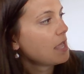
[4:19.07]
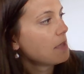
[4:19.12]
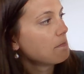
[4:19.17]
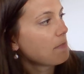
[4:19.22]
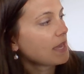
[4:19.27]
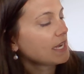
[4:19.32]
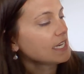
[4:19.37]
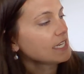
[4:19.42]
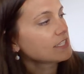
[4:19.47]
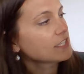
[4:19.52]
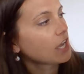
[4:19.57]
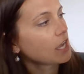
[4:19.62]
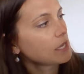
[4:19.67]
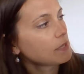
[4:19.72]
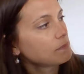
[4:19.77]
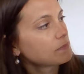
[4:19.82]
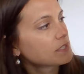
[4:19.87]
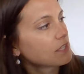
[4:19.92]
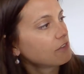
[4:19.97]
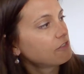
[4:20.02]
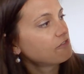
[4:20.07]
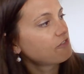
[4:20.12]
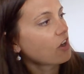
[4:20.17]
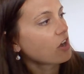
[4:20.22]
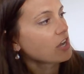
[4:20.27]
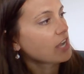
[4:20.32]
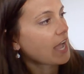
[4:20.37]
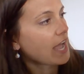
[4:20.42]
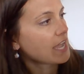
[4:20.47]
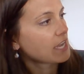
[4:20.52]
Many types of
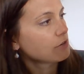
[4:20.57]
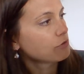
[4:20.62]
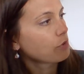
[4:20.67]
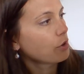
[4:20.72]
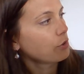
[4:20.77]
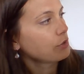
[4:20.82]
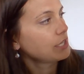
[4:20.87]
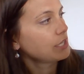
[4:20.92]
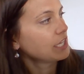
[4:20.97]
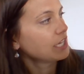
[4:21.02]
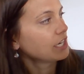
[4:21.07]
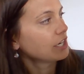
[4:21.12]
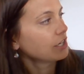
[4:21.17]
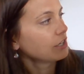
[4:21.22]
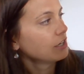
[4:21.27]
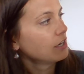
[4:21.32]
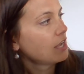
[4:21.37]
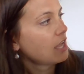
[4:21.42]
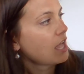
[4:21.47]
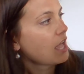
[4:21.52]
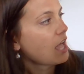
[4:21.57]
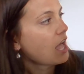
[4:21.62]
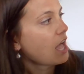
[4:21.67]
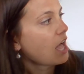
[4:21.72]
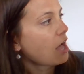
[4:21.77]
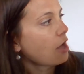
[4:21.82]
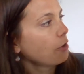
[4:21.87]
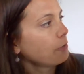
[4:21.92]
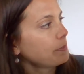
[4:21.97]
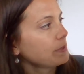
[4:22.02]
fungi grow here,
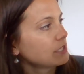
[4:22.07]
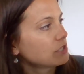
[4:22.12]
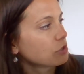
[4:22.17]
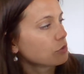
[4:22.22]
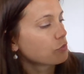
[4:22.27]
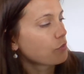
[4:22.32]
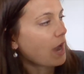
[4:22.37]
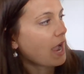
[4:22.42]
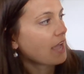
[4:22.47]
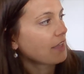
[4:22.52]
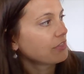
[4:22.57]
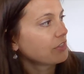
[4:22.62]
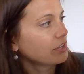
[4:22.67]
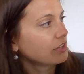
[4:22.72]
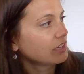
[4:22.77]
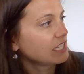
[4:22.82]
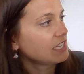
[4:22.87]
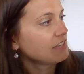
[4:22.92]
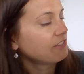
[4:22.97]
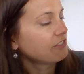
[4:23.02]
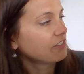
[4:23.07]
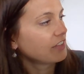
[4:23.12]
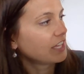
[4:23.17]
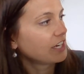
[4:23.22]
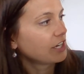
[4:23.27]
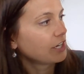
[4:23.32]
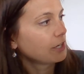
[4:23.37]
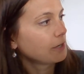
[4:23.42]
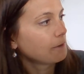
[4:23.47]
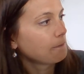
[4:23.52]
helping to rot the leaf
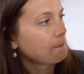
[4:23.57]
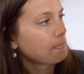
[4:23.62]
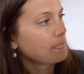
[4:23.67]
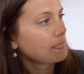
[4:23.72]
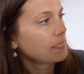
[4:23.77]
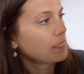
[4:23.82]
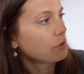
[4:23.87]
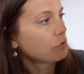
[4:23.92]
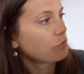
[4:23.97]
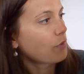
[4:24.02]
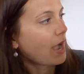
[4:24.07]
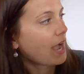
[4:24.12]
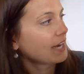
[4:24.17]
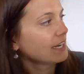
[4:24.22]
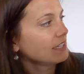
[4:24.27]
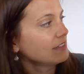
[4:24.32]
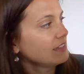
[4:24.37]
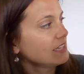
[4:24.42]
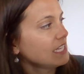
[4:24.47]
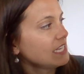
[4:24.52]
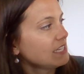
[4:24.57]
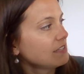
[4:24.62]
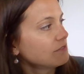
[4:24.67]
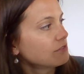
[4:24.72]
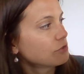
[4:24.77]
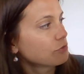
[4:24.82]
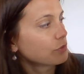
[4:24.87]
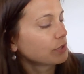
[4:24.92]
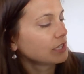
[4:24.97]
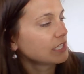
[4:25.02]
litter. The rotting
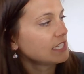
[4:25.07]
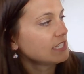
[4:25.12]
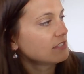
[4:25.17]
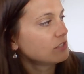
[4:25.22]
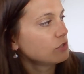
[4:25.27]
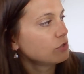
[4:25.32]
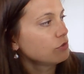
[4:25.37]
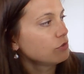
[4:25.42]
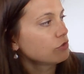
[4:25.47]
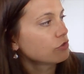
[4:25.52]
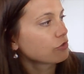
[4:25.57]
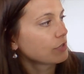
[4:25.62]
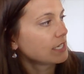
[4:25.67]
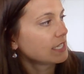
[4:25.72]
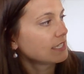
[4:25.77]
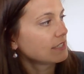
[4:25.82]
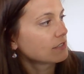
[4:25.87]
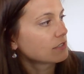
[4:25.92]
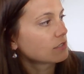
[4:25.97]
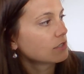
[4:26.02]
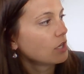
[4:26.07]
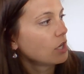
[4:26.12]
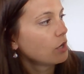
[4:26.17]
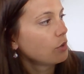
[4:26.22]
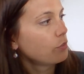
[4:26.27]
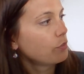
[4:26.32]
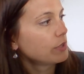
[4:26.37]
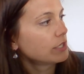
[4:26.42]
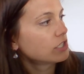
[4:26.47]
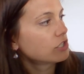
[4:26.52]
leaves release nutrients
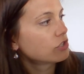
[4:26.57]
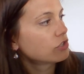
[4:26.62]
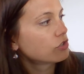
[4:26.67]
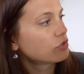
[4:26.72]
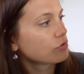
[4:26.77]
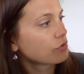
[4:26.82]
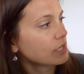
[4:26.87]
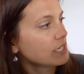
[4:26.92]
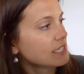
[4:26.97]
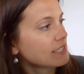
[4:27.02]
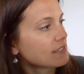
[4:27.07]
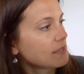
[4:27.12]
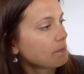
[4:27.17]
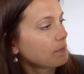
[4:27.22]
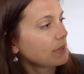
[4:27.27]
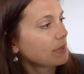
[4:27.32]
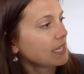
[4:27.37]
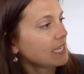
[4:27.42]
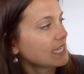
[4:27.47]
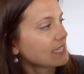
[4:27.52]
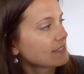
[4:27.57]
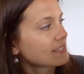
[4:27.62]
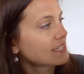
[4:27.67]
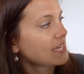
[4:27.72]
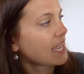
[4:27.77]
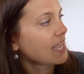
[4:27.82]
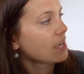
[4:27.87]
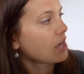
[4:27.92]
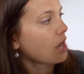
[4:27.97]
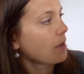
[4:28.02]
which trees and plants
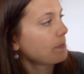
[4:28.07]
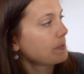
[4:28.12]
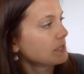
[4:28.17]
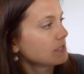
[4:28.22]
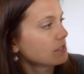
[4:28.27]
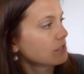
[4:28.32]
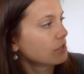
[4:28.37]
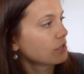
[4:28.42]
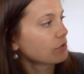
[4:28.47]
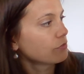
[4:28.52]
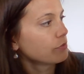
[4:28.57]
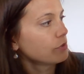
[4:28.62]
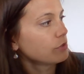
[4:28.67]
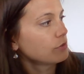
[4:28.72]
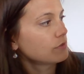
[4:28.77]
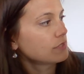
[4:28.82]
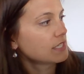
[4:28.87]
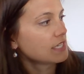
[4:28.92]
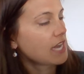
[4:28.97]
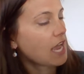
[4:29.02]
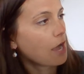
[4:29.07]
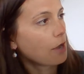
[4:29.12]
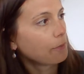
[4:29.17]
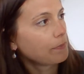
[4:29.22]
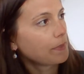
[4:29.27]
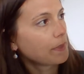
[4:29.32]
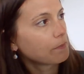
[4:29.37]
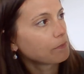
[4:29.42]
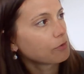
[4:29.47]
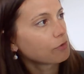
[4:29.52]
take up into their roots and
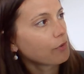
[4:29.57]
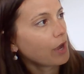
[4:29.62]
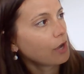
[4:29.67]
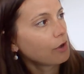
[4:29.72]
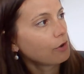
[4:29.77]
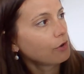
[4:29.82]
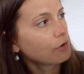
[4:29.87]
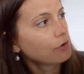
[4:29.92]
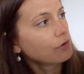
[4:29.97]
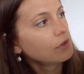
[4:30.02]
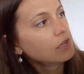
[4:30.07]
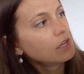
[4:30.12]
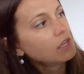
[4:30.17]
help them grow.